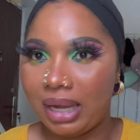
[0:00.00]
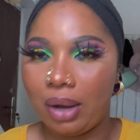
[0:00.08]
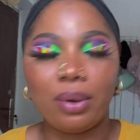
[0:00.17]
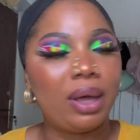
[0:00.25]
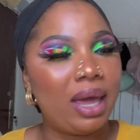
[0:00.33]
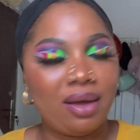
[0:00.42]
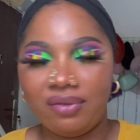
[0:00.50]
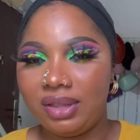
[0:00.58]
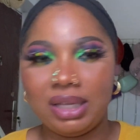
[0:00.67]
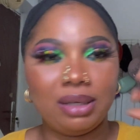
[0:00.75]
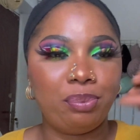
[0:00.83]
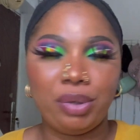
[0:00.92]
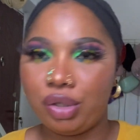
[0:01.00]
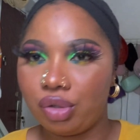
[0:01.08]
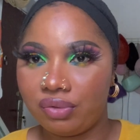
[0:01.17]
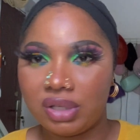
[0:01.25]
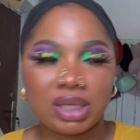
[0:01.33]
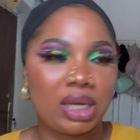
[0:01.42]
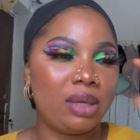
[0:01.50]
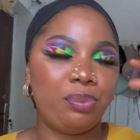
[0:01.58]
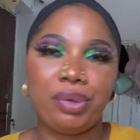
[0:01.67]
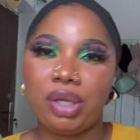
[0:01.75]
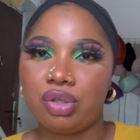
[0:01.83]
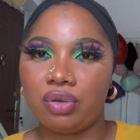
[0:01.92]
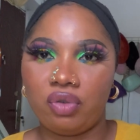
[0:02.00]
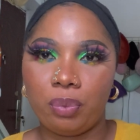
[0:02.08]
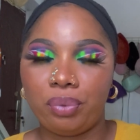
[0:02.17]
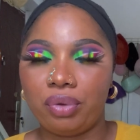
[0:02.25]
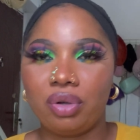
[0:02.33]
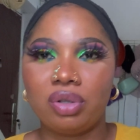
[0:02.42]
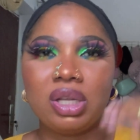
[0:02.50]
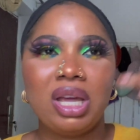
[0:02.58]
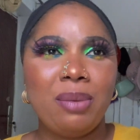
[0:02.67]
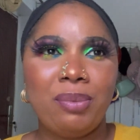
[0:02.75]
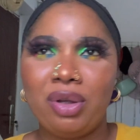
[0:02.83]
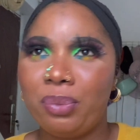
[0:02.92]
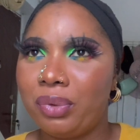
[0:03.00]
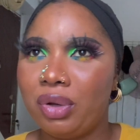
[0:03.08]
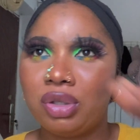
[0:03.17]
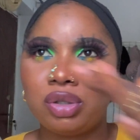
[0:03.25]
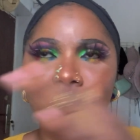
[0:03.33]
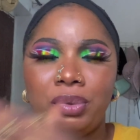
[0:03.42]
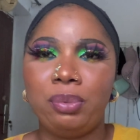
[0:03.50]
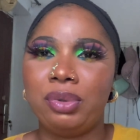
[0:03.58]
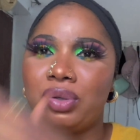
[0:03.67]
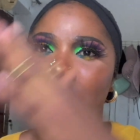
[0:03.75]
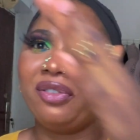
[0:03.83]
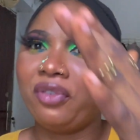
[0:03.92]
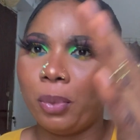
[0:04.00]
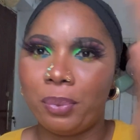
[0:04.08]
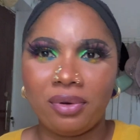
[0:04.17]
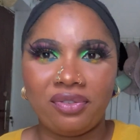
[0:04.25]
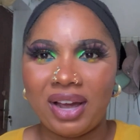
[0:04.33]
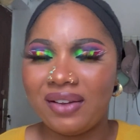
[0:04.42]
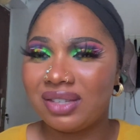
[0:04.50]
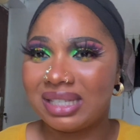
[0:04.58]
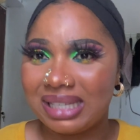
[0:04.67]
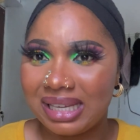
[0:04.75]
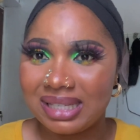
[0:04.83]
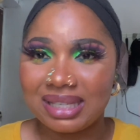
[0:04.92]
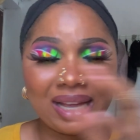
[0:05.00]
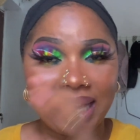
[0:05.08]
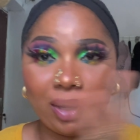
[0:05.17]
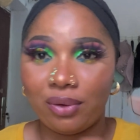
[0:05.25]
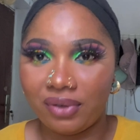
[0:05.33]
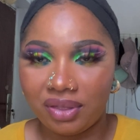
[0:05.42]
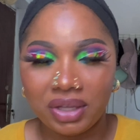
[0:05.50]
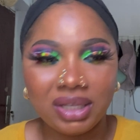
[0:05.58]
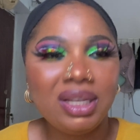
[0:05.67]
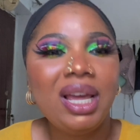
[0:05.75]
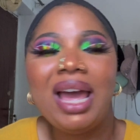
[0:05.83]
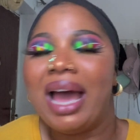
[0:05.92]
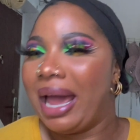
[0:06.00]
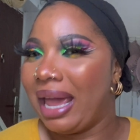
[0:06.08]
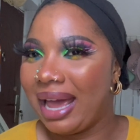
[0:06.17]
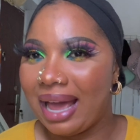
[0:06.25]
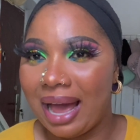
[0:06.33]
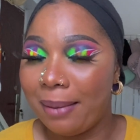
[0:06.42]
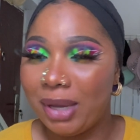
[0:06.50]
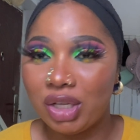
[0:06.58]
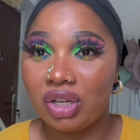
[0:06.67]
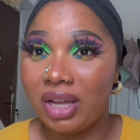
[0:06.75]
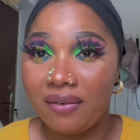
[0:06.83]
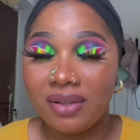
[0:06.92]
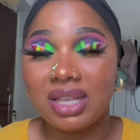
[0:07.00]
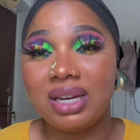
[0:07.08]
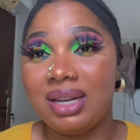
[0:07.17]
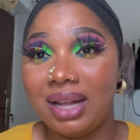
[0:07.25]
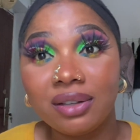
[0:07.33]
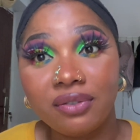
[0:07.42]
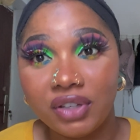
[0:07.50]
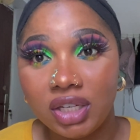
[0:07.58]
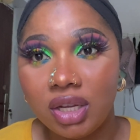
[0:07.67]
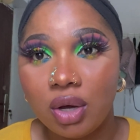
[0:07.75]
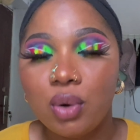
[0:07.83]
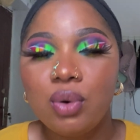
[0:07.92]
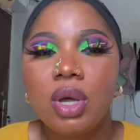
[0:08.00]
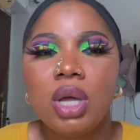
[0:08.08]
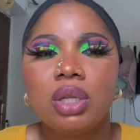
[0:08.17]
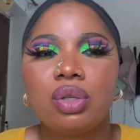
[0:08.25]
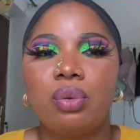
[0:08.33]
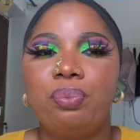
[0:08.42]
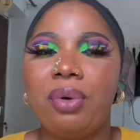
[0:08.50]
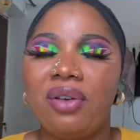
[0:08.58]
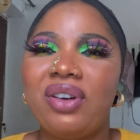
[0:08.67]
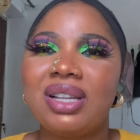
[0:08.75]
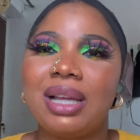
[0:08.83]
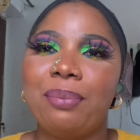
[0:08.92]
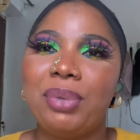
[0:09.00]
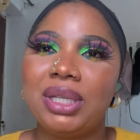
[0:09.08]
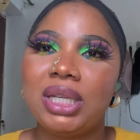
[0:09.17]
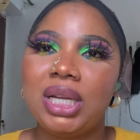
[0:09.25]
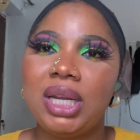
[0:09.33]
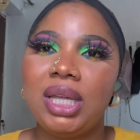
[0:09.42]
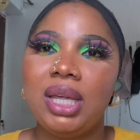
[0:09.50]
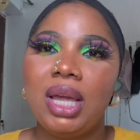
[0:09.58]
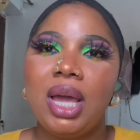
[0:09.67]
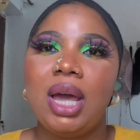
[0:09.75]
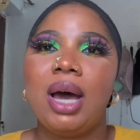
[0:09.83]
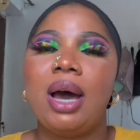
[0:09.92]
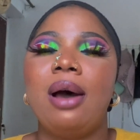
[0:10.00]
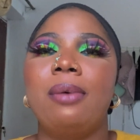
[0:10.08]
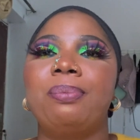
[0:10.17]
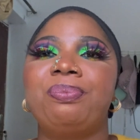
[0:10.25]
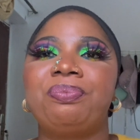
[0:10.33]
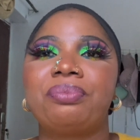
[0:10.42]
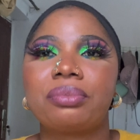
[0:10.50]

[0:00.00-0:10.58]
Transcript: down everything ph of the skin ph of the product ph of product should be between 4.5 to 6 that kind of a thing i i mentioned everything in that video so buffers are basically um